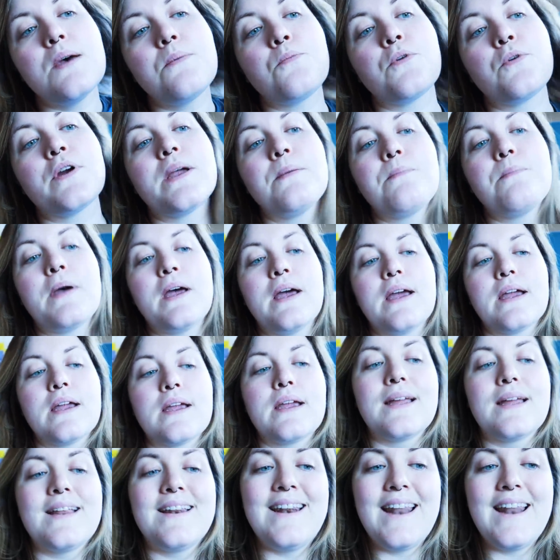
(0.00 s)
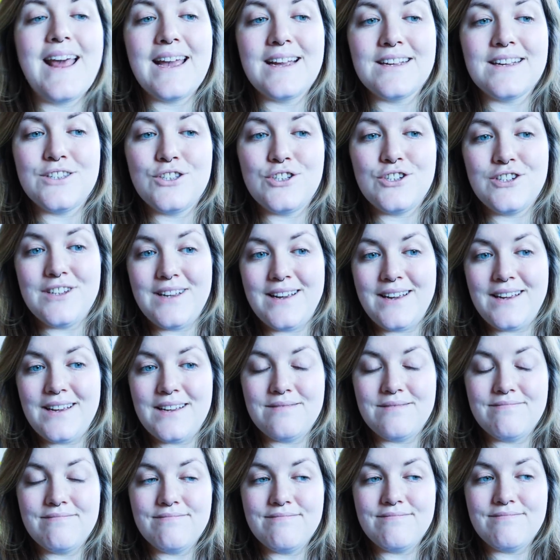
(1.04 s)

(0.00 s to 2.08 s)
bring it back next year.